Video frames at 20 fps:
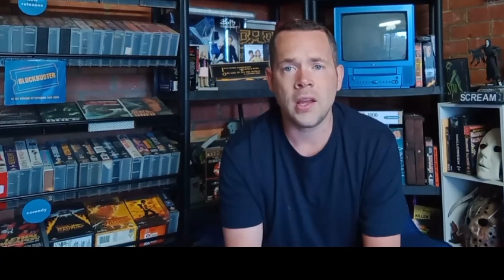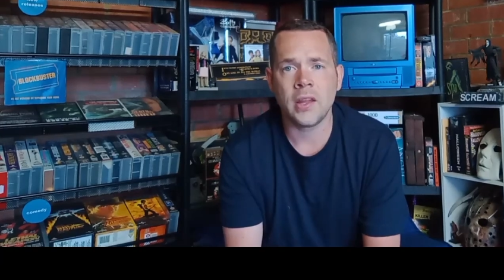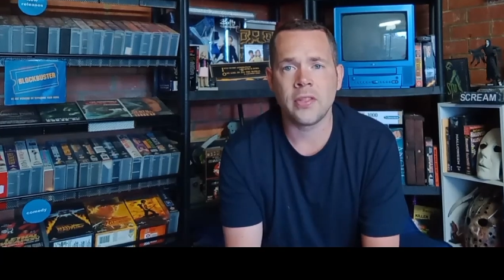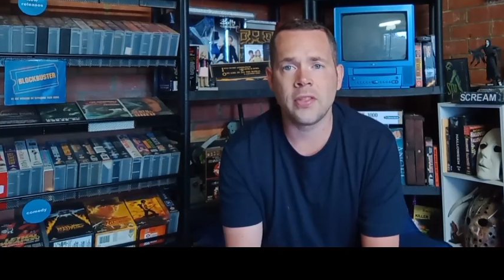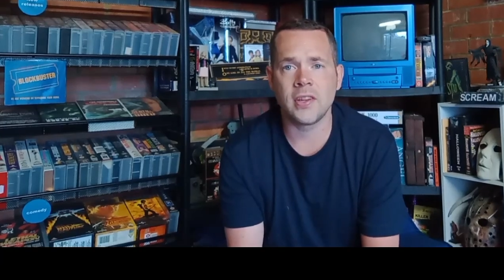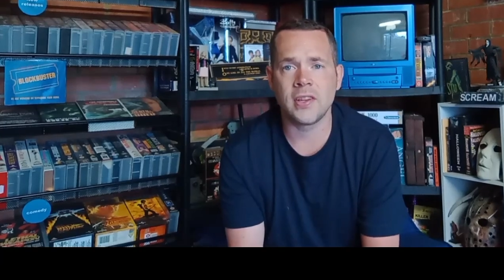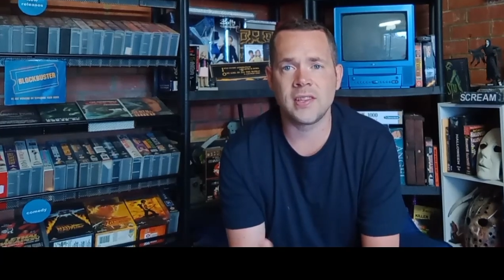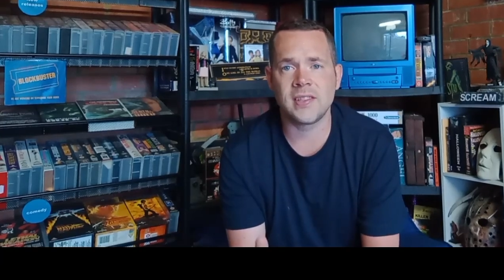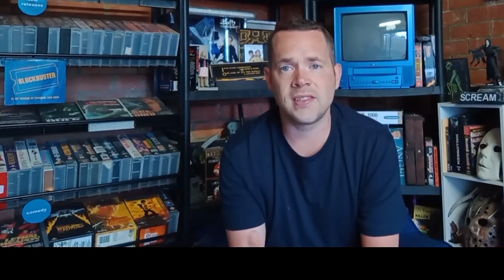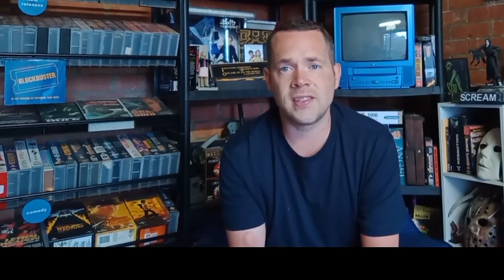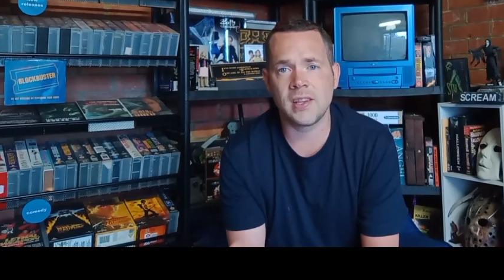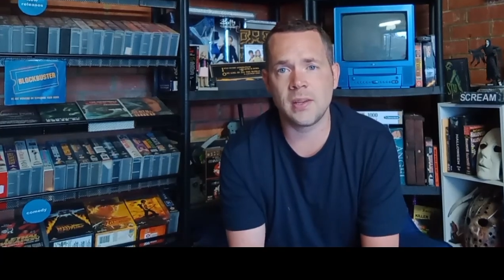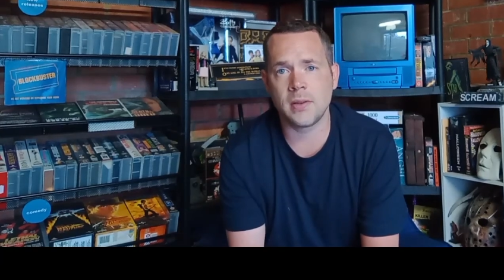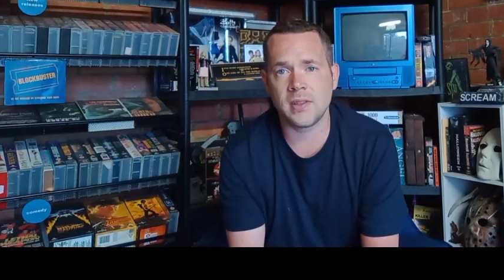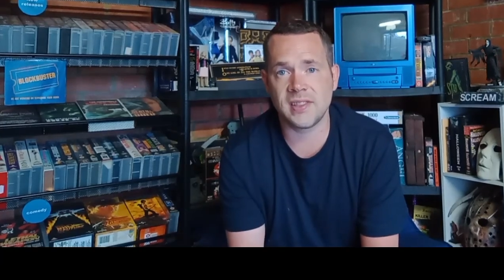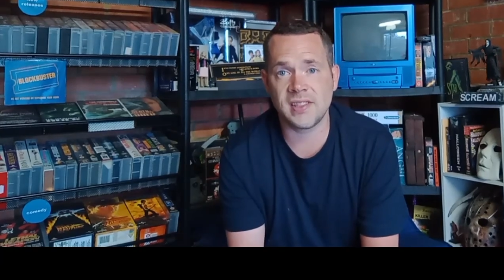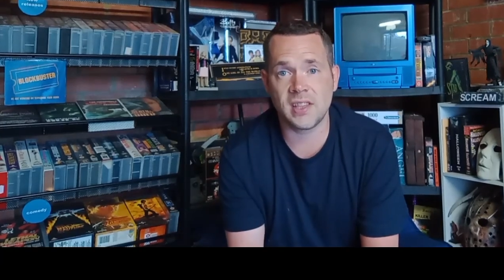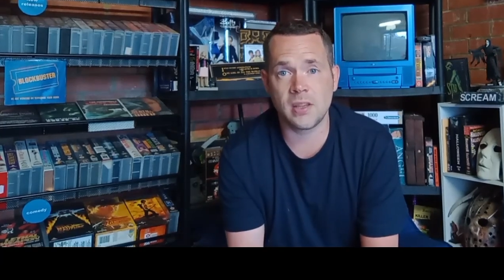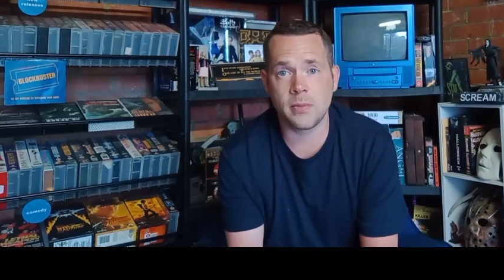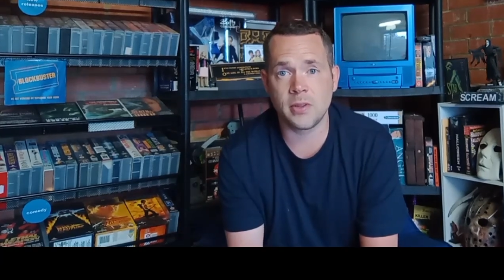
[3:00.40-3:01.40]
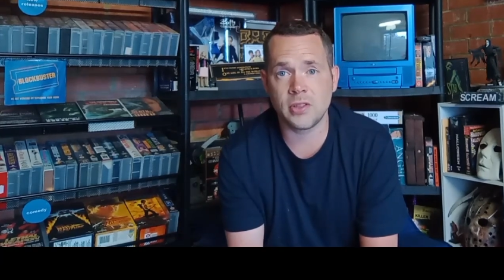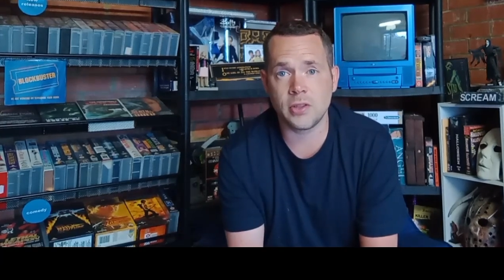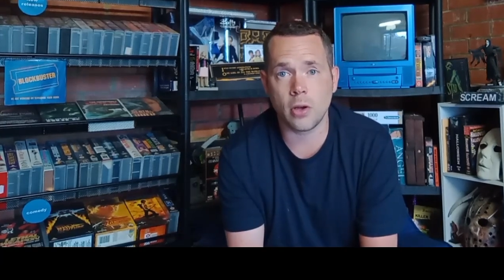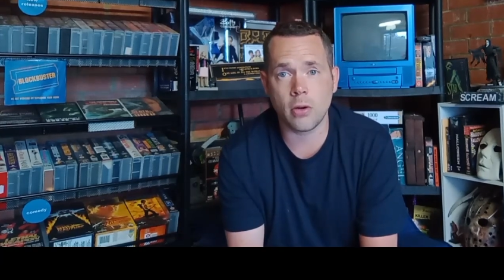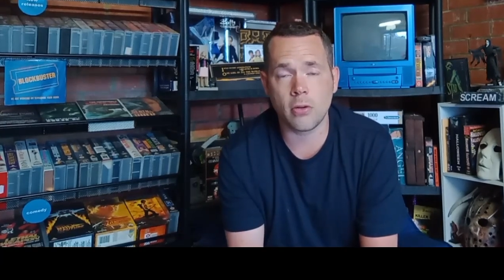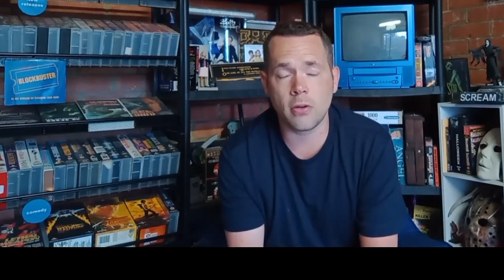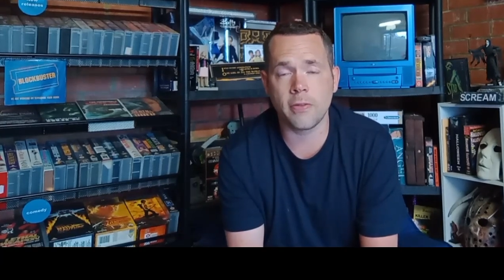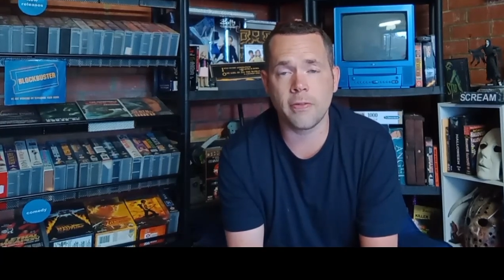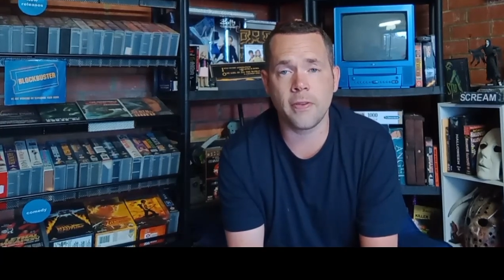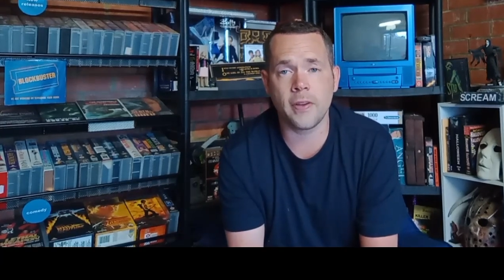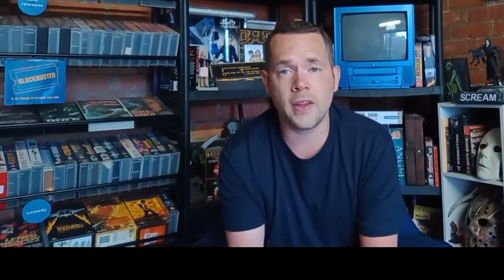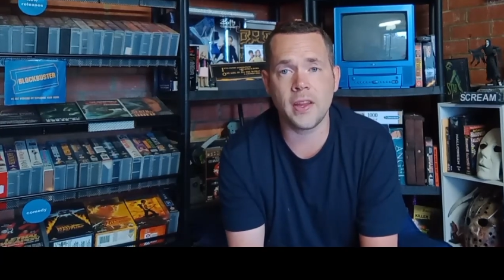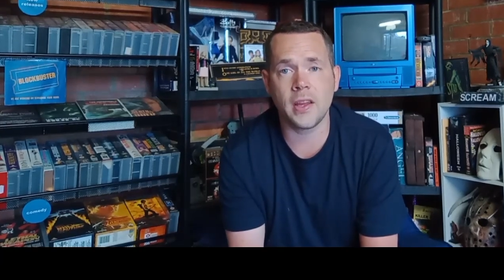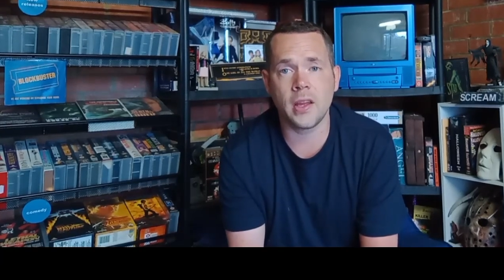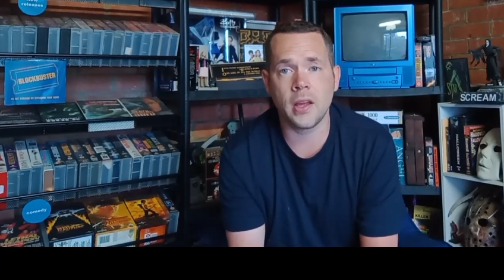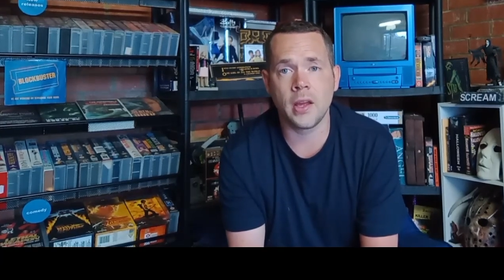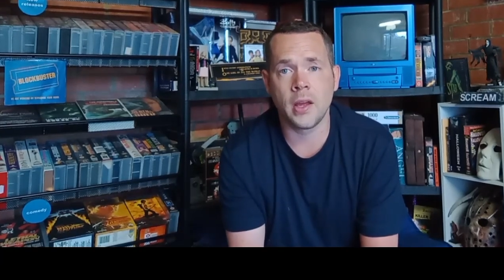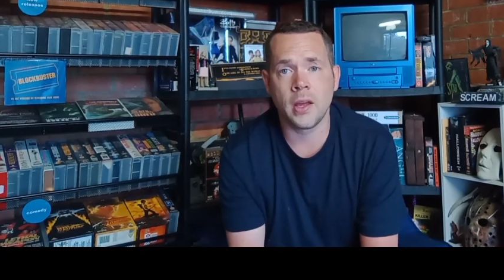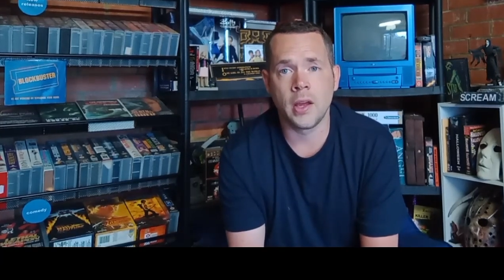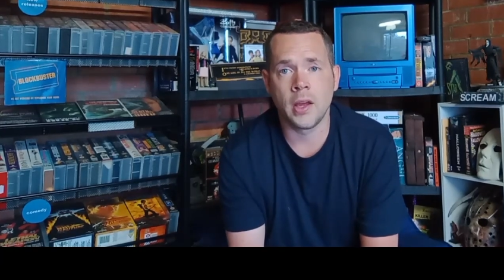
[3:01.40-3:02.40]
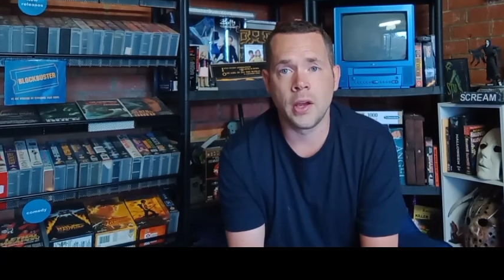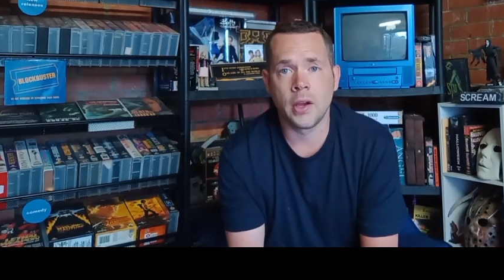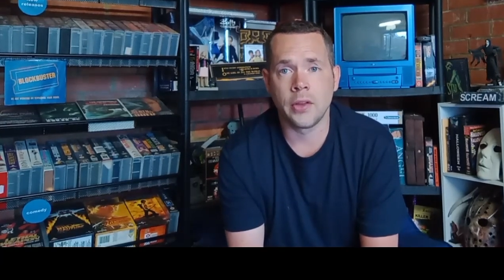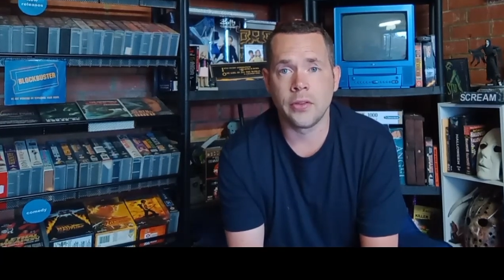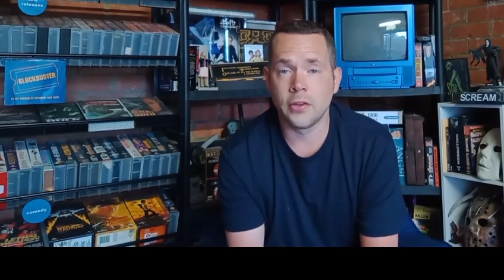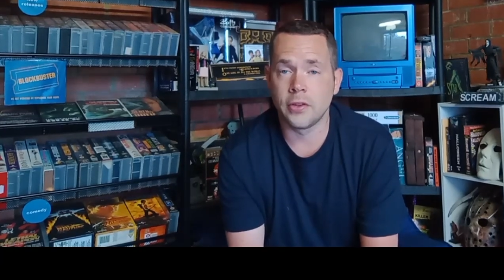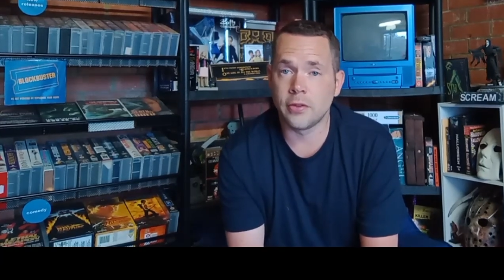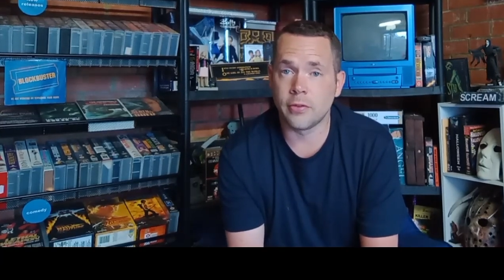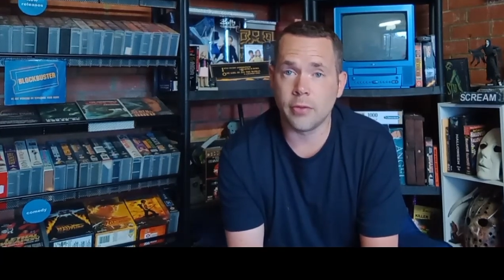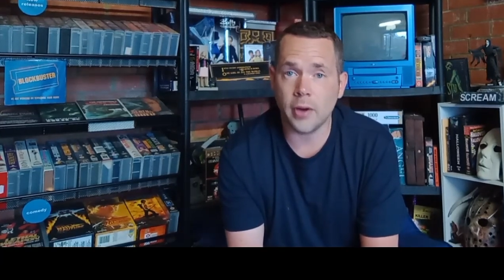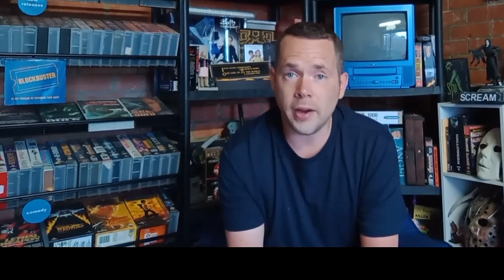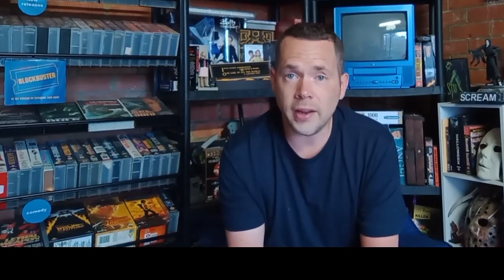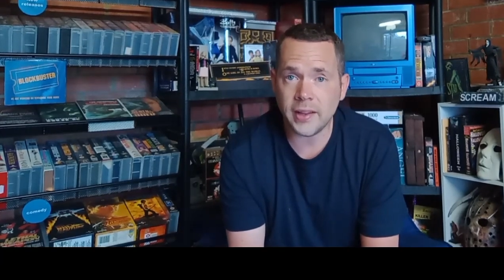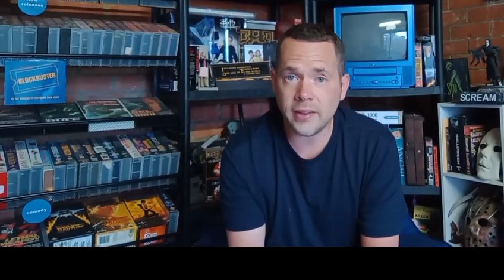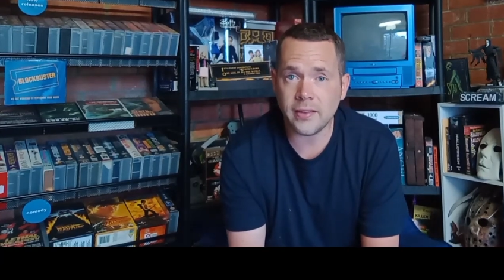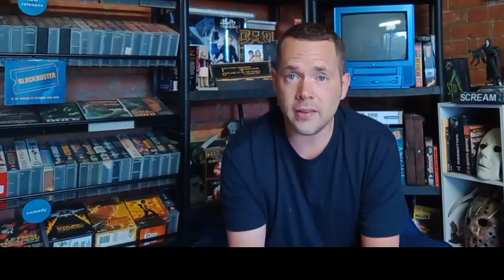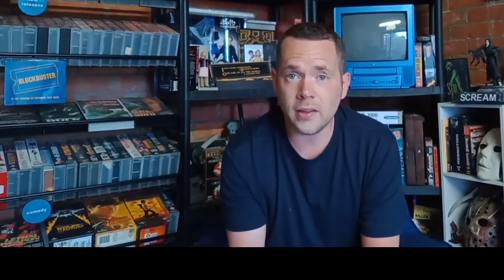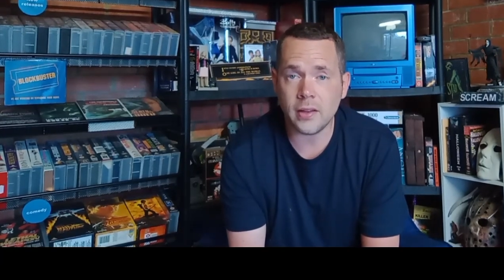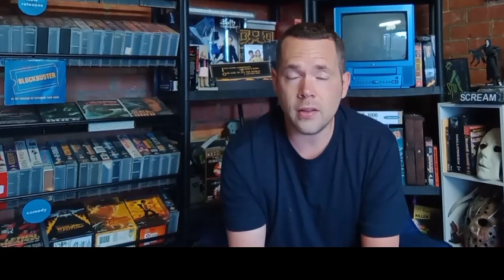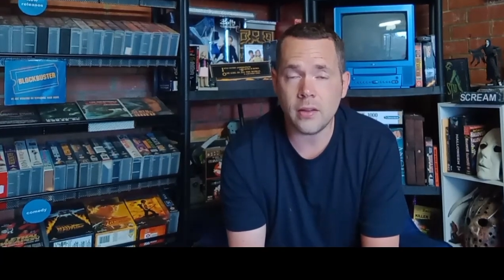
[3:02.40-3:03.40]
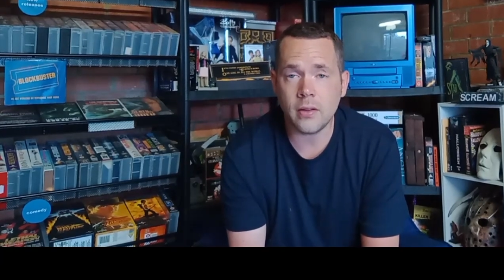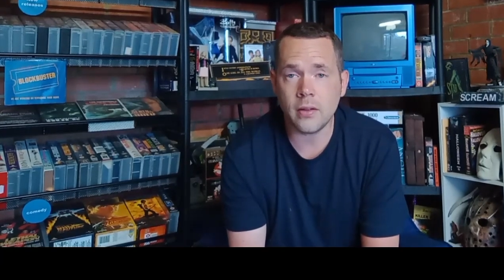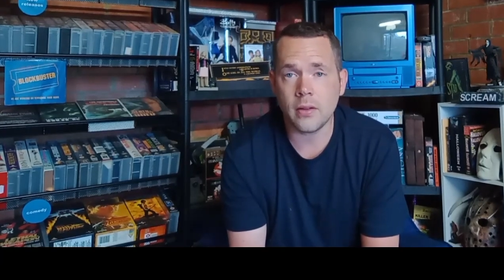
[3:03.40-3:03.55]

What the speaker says: The cinematography, the director